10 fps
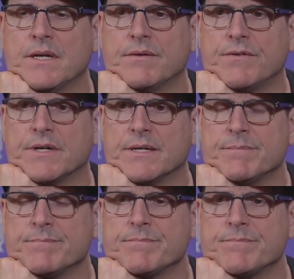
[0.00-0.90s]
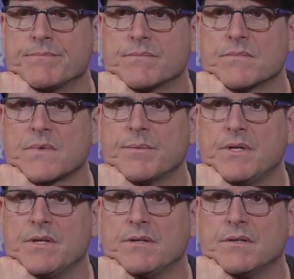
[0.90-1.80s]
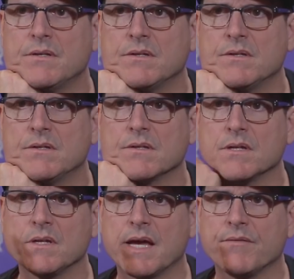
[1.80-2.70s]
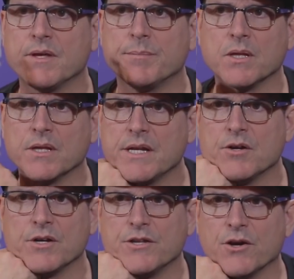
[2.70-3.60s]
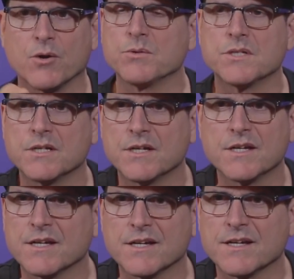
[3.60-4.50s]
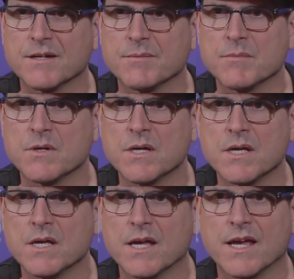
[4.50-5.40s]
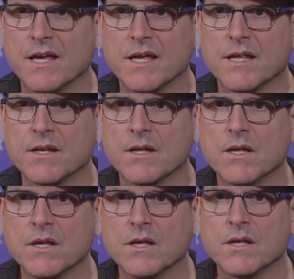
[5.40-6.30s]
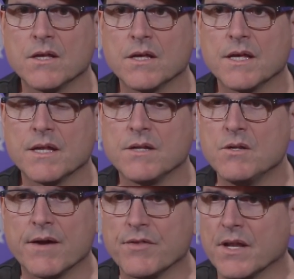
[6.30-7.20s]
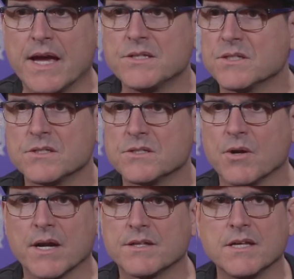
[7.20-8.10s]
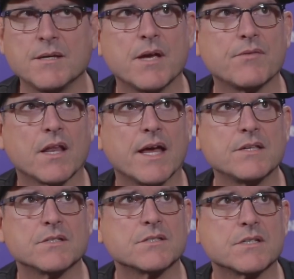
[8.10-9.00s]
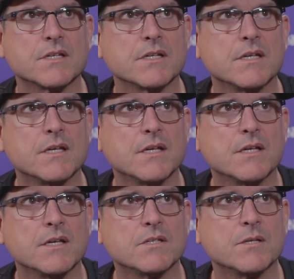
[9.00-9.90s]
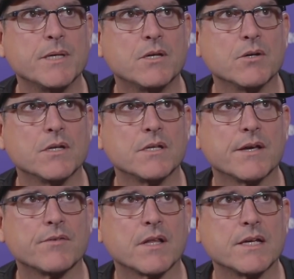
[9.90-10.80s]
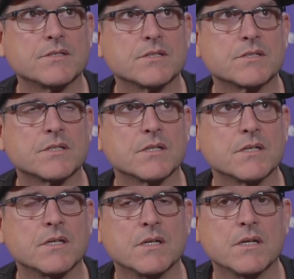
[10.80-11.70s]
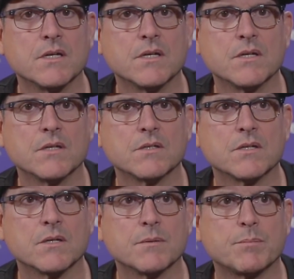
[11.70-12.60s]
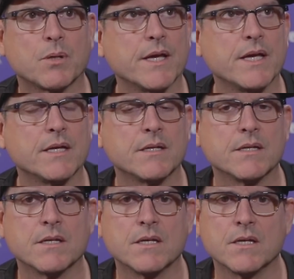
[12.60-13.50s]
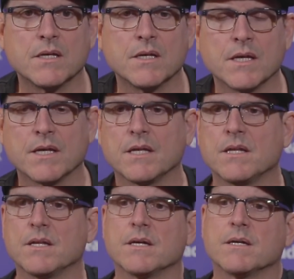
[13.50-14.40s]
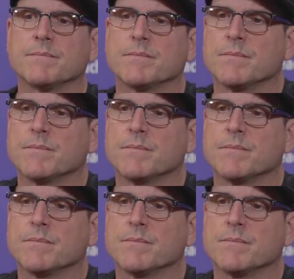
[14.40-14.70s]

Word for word: you have, um, I mean, you have the ability or you don't, um, and and you have the license. You're on a team. You have the license to to be good. You have the license to to play and and uh,